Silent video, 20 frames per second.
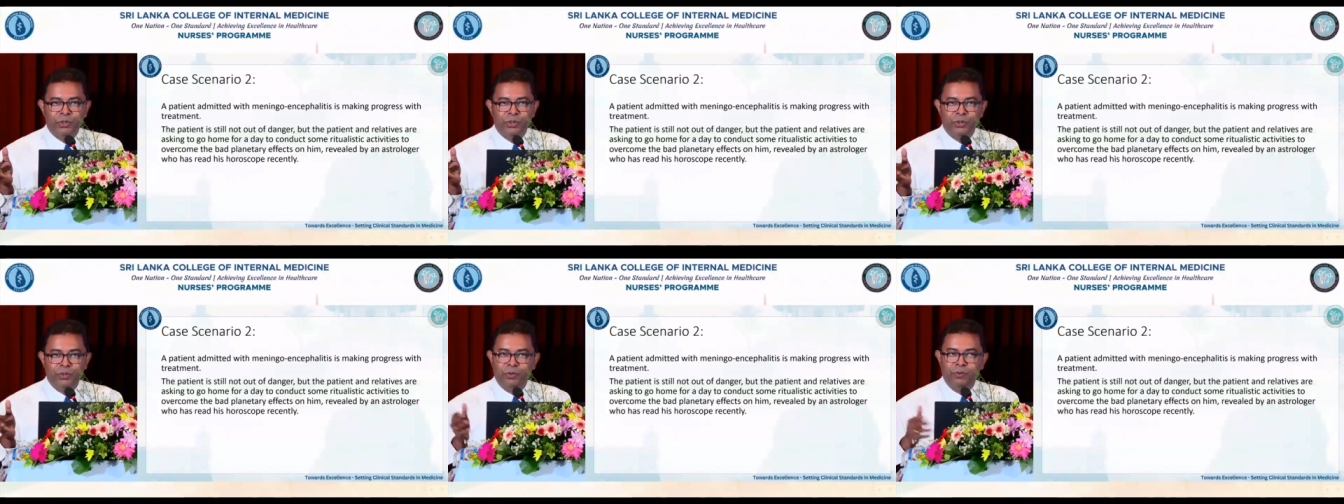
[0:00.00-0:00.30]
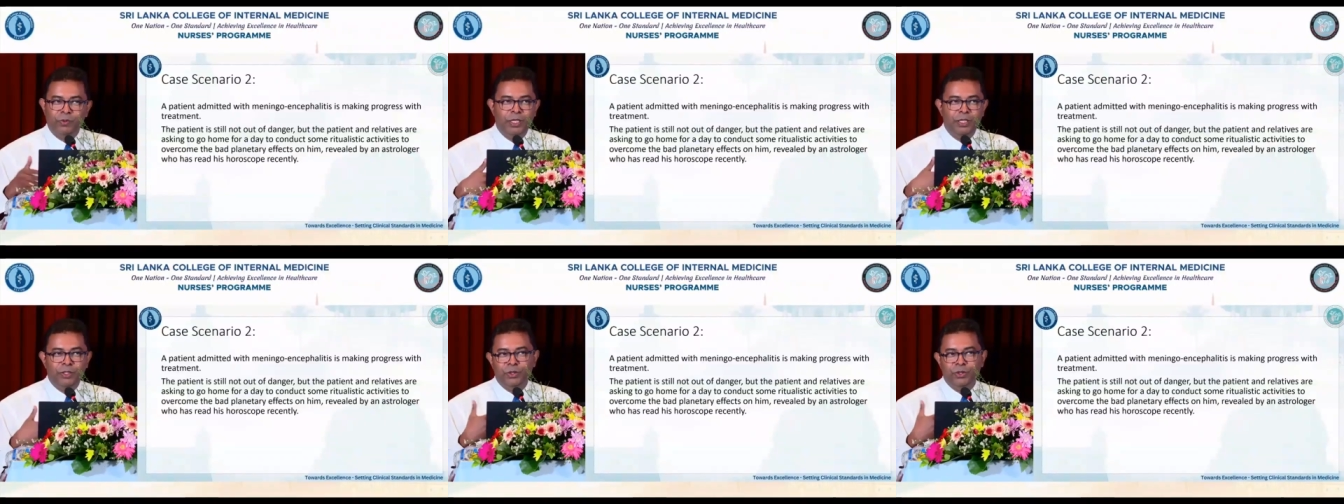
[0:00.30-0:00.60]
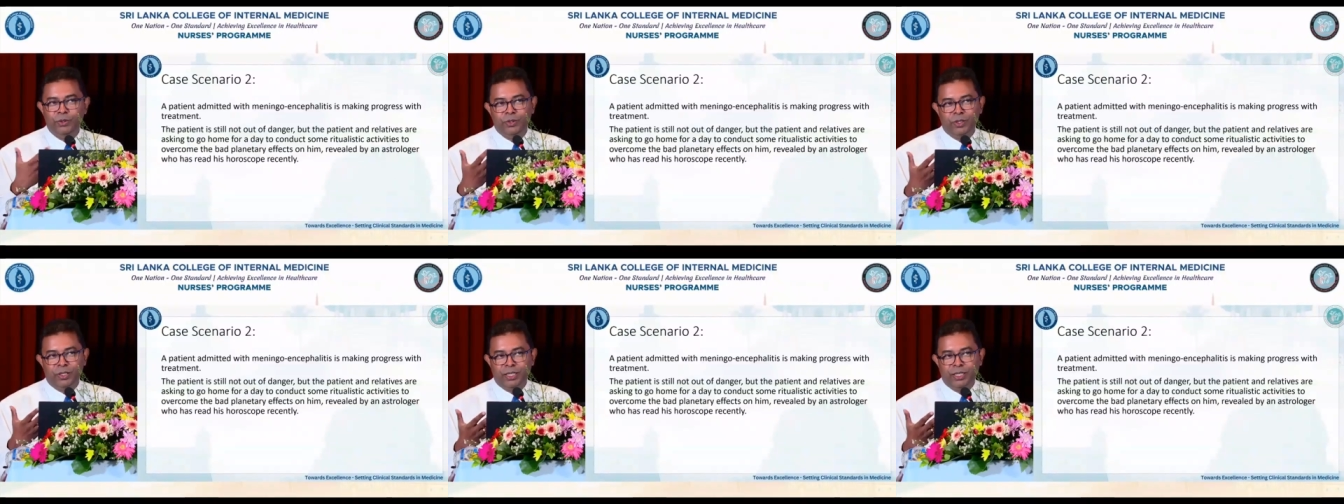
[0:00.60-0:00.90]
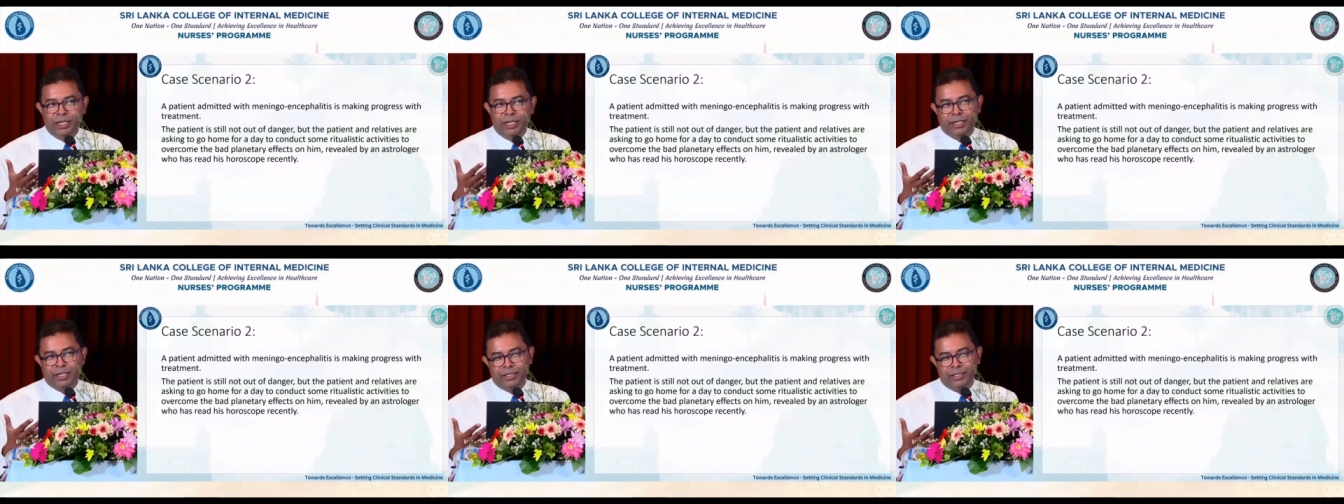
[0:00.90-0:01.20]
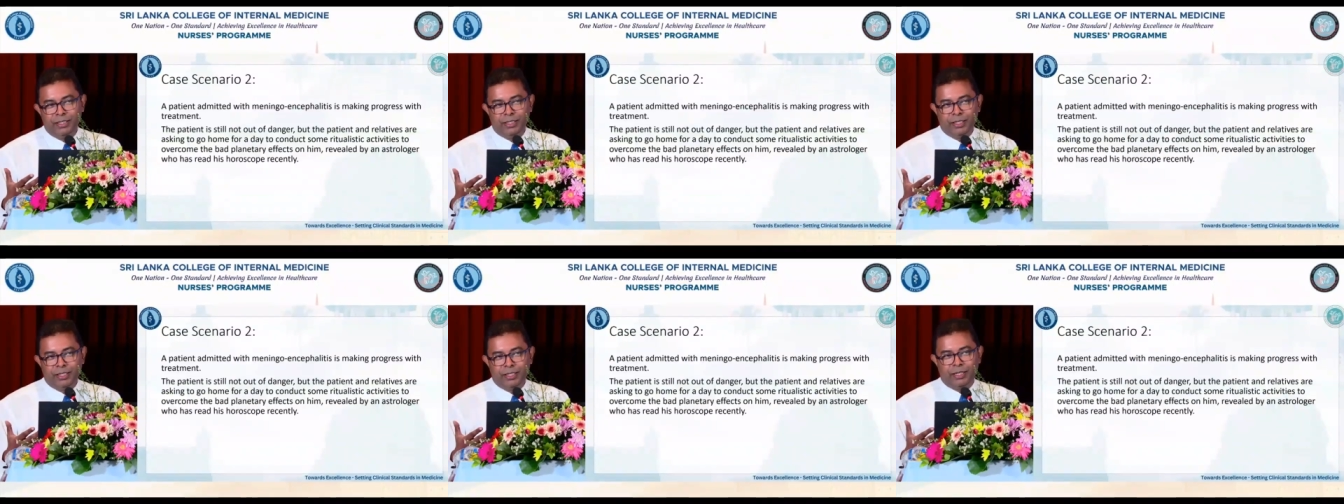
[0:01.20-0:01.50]
So we should not get
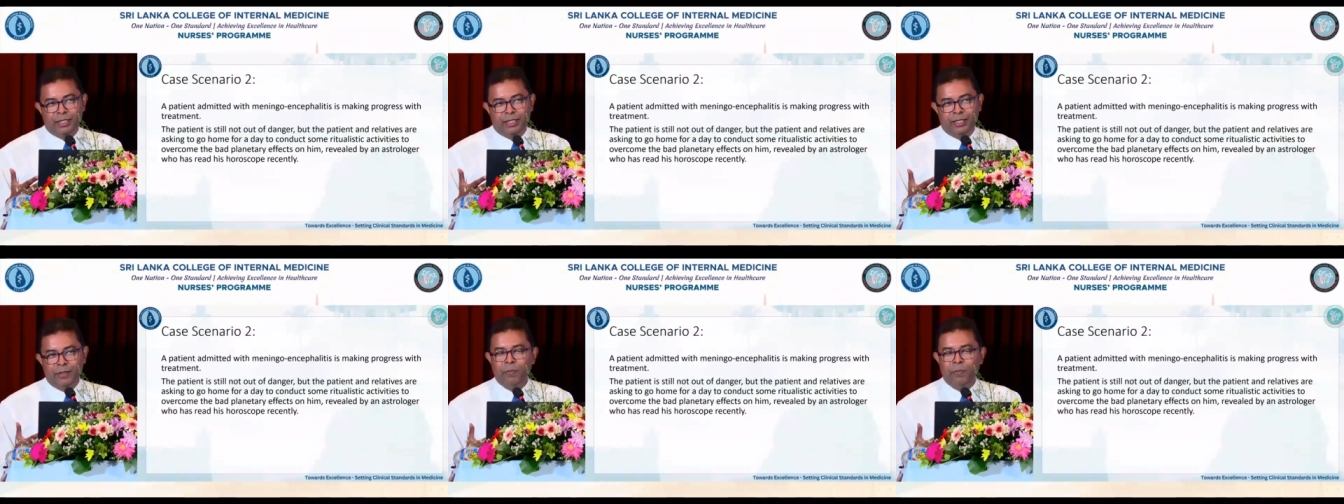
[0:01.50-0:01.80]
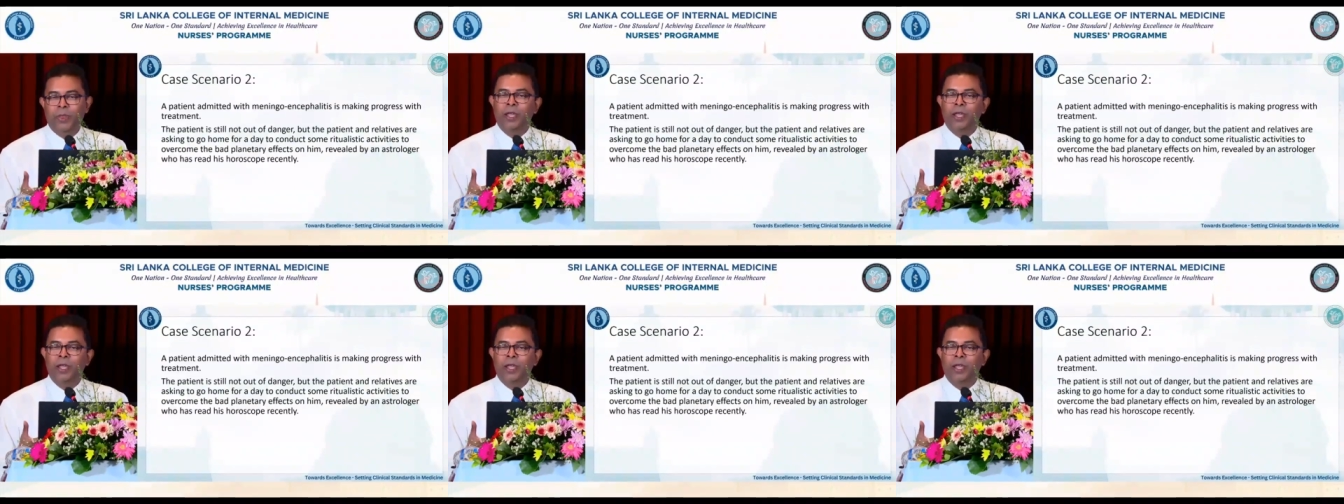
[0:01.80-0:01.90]
agitated.